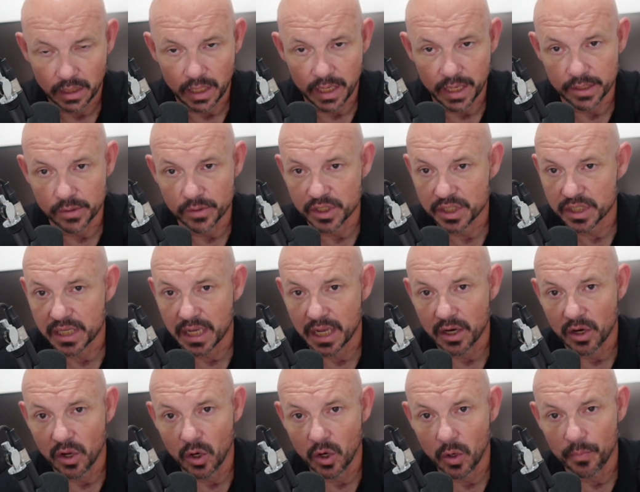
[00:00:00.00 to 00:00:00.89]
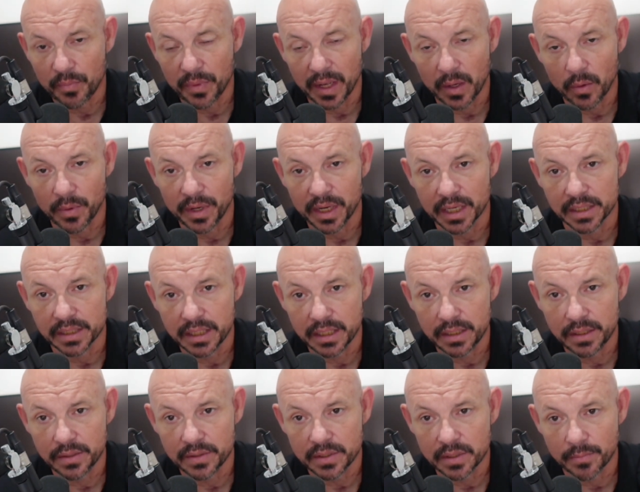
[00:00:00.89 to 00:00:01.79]
And you just got to hope that we
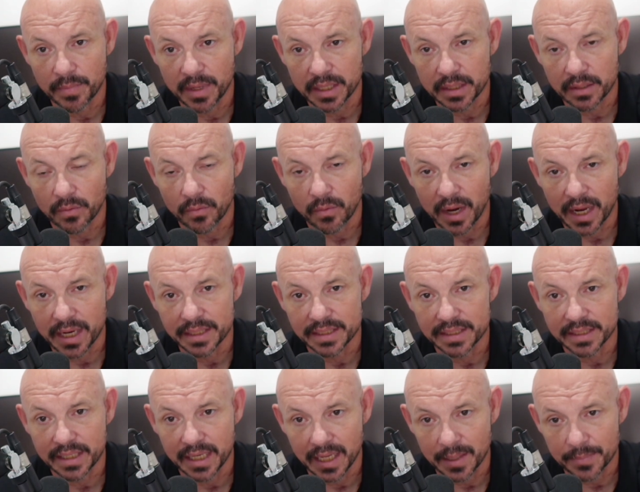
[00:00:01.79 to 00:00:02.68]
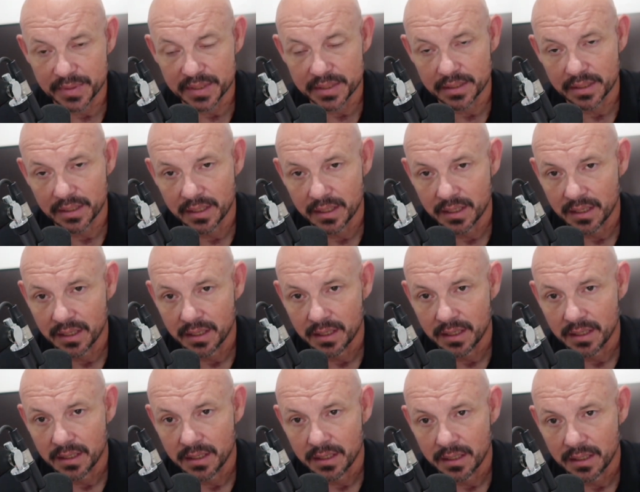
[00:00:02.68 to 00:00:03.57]
continue to make the right steps
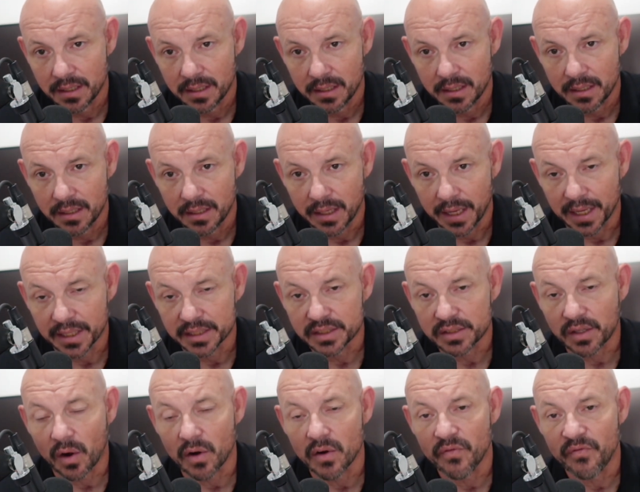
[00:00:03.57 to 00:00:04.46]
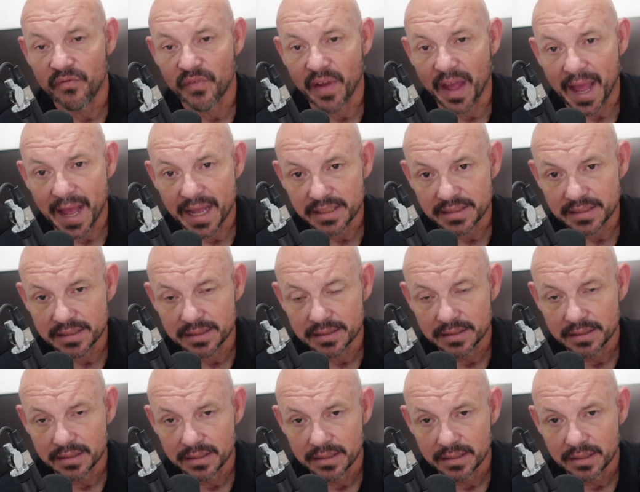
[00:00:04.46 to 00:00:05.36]
and start fast,
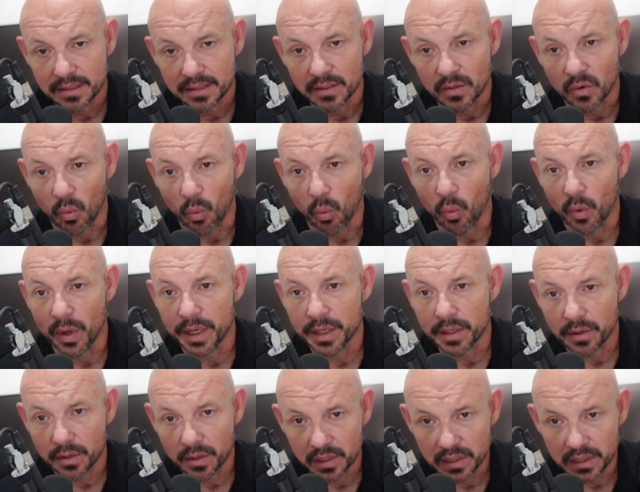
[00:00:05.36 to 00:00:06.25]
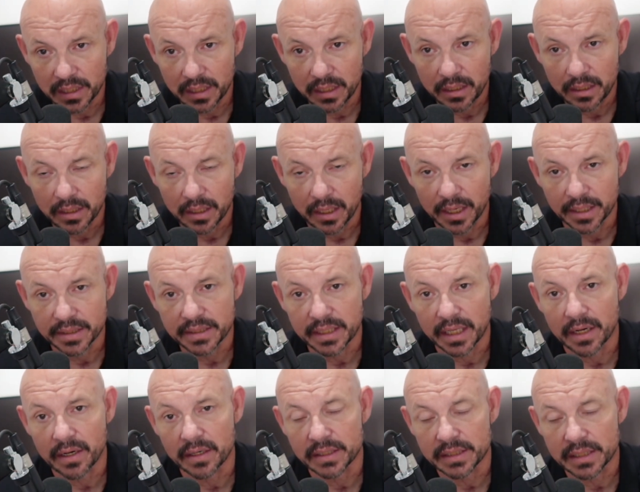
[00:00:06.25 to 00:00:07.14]
win early, and
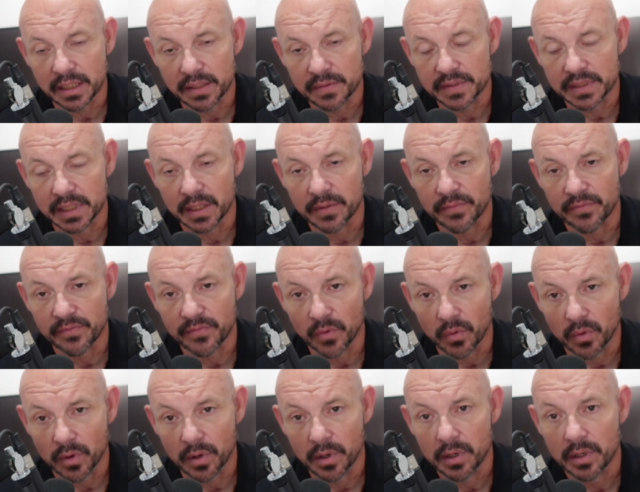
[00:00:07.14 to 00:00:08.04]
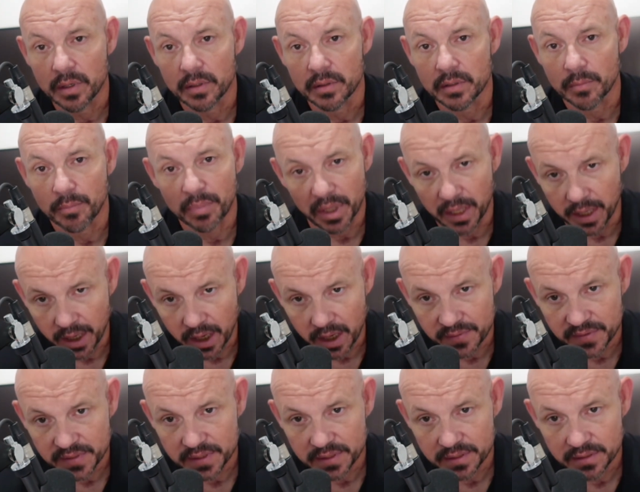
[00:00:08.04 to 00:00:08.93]
set ourselves up for the
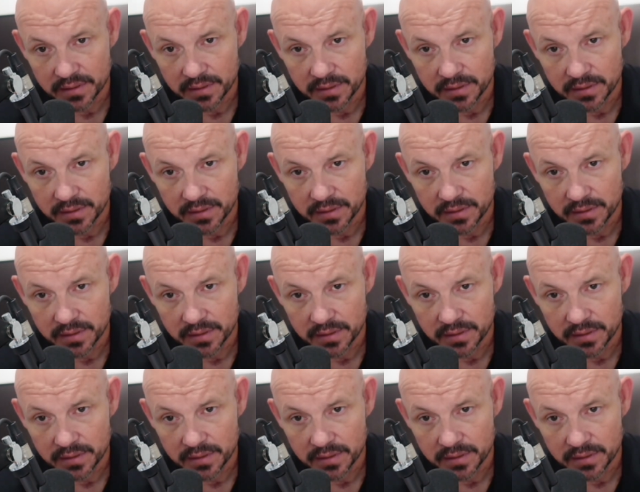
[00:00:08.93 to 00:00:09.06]
playoffs.